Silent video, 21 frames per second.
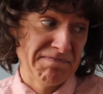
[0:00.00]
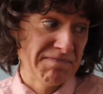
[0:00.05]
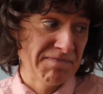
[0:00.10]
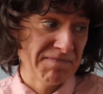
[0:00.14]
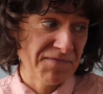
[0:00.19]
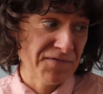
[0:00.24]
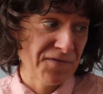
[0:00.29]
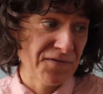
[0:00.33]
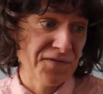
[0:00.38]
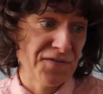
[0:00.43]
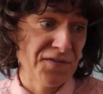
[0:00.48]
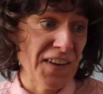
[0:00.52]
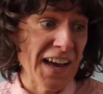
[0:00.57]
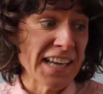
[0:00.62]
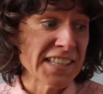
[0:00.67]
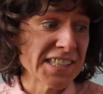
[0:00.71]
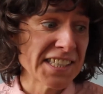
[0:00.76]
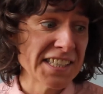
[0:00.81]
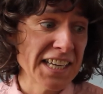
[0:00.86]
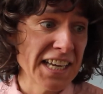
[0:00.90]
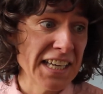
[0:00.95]

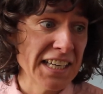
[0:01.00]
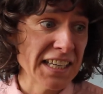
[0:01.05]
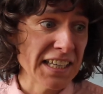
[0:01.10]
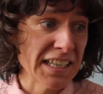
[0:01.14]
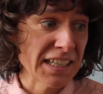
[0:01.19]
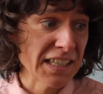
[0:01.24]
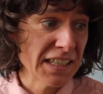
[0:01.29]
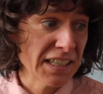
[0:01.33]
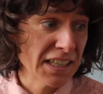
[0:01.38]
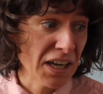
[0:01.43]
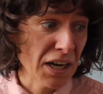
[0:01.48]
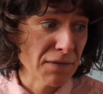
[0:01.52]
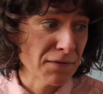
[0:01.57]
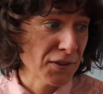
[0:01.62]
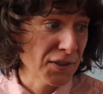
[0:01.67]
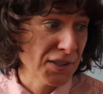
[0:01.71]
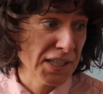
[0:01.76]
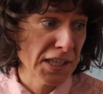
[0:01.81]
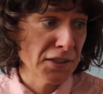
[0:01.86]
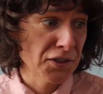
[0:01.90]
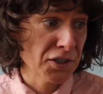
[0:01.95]
fascinating
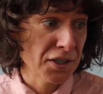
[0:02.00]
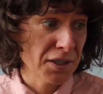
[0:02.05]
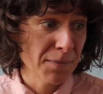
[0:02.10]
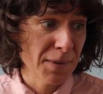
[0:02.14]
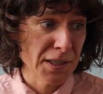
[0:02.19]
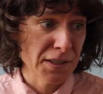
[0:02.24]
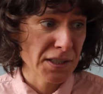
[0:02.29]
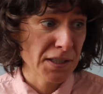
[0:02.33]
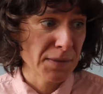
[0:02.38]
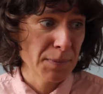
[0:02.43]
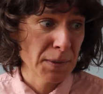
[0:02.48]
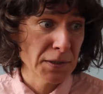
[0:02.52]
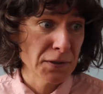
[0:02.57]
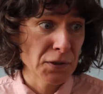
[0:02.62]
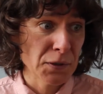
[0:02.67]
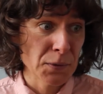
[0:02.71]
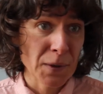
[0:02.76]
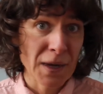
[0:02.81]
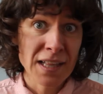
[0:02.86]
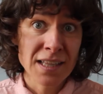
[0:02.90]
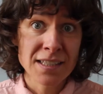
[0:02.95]
conversation about
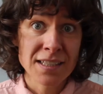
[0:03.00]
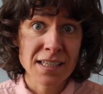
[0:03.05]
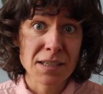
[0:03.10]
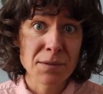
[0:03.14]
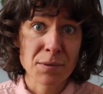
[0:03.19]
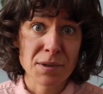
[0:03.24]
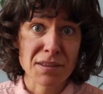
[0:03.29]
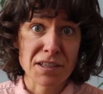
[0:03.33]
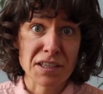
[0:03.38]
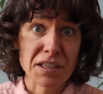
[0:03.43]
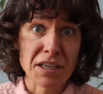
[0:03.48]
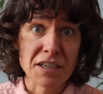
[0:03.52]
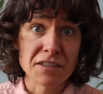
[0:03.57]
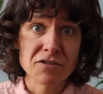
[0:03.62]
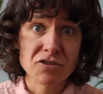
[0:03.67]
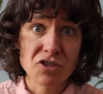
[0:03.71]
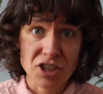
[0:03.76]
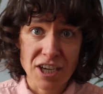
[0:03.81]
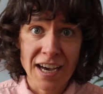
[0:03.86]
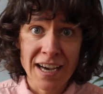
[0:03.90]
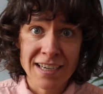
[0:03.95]
spirituality with a young
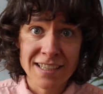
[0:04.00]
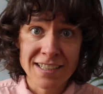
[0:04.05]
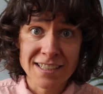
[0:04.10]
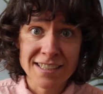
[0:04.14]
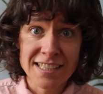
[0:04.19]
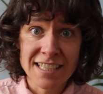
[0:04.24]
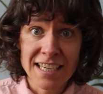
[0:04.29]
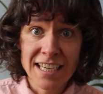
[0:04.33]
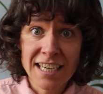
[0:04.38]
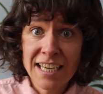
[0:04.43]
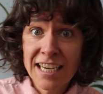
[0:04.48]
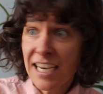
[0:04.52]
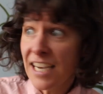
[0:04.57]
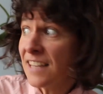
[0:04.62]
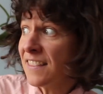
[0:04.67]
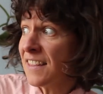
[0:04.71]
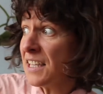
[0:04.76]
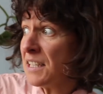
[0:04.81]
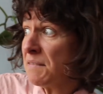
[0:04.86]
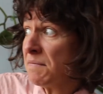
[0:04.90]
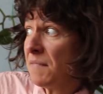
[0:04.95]
child,
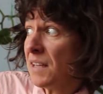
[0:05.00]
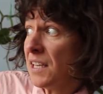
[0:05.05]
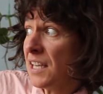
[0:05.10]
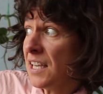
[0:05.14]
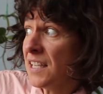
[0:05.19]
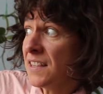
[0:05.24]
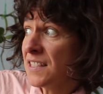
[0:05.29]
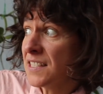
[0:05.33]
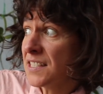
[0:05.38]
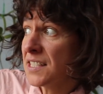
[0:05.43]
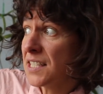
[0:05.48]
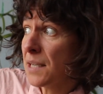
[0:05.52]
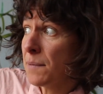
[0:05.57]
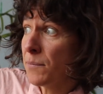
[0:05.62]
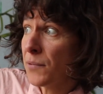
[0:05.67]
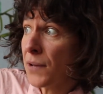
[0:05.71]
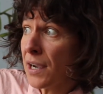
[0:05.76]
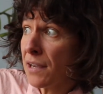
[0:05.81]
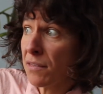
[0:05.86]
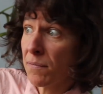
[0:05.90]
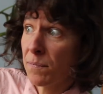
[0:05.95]
and then in the same
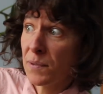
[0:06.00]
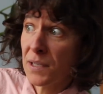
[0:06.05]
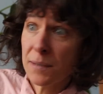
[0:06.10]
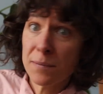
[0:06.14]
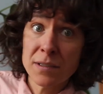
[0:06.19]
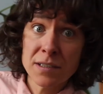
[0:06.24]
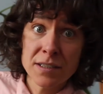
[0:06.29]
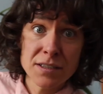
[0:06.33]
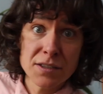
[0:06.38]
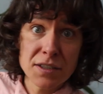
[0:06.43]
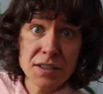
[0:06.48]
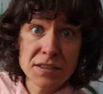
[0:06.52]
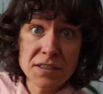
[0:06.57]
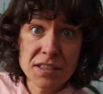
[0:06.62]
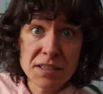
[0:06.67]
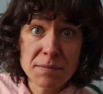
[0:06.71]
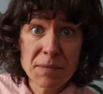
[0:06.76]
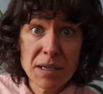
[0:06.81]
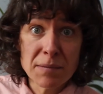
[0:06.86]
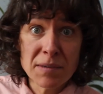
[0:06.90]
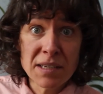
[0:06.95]
breath be able to turn
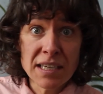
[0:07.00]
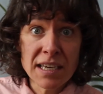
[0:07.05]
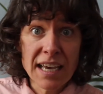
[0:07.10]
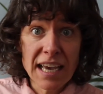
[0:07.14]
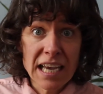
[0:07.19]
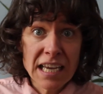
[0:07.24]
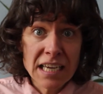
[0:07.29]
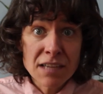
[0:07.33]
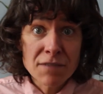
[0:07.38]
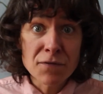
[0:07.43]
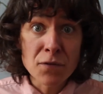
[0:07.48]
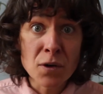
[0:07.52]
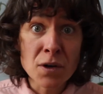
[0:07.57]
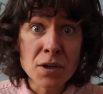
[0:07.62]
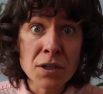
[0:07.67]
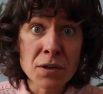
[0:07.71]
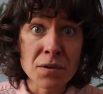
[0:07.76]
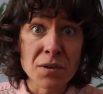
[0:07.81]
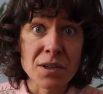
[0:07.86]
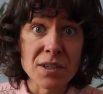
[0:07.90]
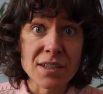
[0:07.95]
to maybe an
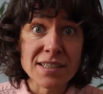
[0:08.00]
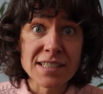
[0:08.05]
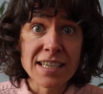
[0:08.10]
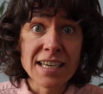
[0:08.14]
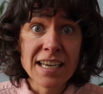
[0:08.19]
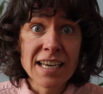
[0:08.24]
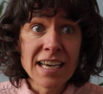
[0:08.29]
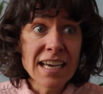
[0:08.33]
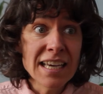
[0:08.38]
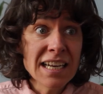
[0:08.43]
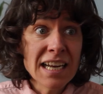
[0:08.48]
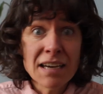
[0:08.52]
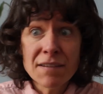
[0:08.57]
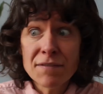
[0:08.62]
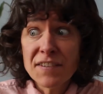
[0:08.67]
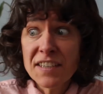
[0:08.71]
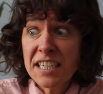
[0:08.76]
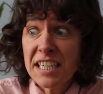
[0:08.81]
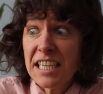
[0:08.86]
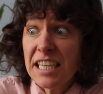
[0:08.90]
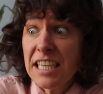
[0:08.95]
84-year-old and have
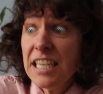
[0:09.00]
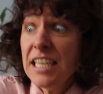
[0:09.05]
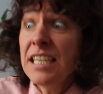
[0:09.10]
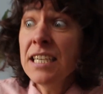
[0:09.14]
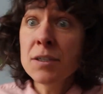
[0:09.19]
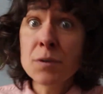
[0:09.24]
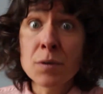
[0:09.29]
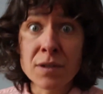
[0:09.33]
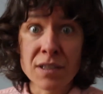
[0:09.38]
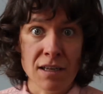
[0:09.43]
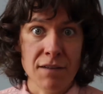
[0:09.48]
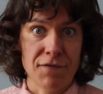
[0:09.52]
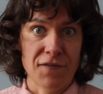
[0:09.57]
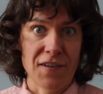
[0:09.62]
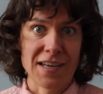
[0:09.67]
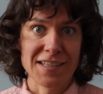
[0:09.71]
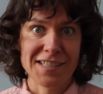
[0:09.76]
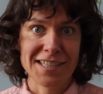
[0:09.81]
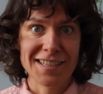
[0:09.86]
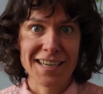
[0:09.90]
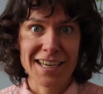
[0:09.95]
an equally
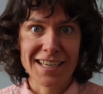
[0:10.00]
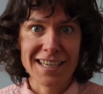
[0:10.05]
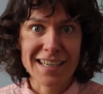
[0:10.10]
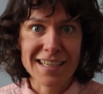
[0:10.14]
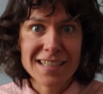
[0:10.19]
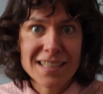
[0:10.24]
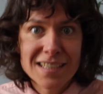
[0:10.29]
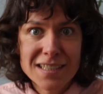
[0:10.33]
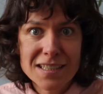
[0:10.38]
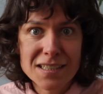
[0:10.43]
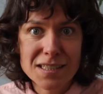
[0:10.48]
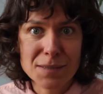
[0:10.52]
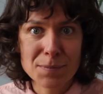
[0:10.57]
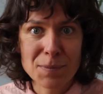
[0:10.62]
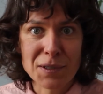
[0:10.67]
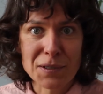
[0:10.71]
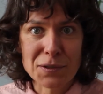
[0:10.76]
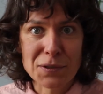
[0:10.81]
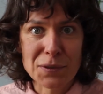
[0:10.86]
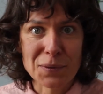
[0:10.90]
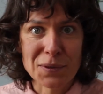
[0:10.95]
fascinating
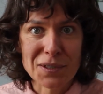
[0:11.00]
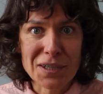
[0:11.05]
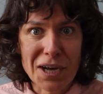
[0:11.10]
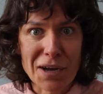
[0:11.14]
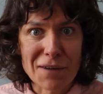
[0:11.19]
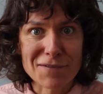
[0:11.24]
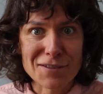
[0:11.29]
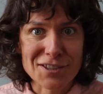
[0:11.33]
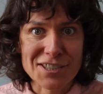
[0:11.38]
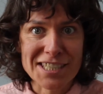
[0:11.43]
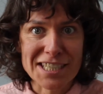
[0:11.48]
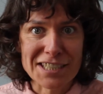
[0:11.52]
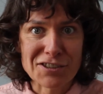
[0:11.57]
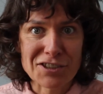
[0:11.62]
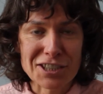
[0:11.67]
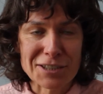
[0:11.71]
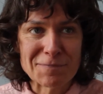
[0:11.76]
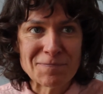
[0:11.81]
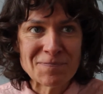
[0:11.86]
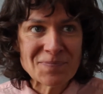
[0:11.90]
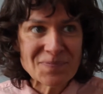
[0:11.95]
spiritual
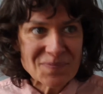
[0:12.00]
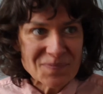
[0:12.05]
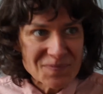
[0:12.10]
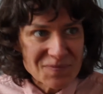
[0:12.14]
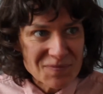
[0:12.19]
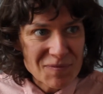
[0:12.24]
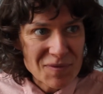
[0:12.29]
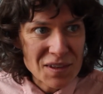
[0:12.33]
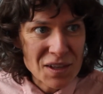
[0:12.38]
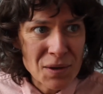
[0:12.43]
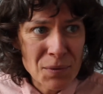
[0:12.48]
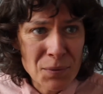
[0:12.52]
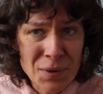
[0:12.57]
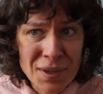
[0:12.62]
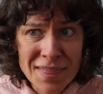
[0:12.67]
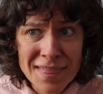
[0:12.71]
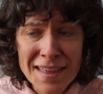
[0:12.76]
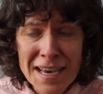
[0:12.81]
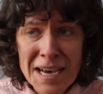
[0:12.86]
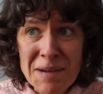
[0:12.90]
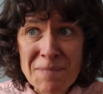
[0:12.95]
conversation
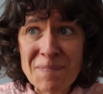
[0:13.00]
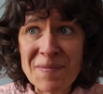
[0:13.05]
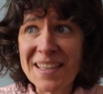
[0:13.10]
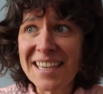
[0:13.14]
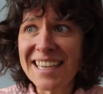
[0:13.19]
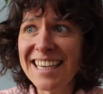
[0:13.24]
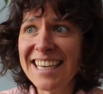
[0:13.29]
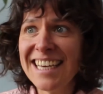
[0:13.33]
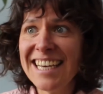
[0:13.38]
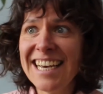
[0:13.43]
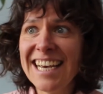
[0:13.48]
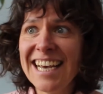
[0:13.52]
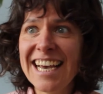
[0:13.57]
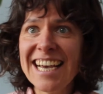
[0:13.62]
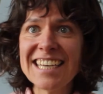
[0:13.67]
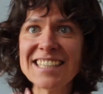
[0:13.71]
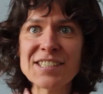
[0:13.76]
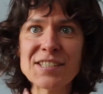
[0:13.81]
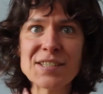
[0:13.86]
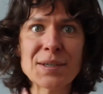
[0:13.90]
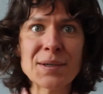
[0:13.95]
with them.
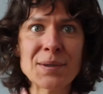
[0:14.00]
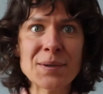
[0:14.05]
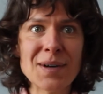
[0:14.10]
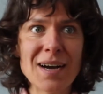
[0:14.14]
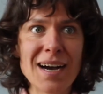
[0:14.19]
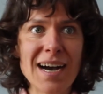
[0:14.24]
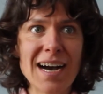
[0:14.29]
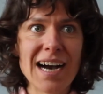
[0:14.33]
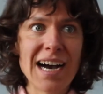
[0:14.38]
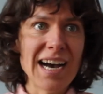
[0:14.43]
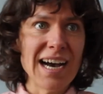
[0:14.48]
And so